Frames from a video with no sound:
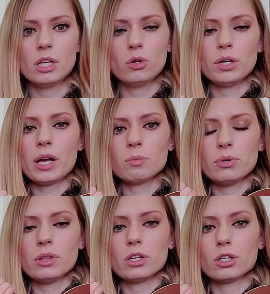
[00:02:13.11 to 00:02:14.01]
you can
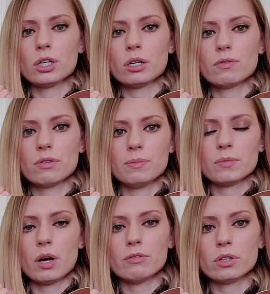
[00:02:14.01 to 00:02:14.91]
put the curve
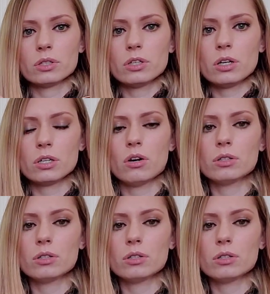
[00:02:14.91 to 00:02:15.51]
of your guitar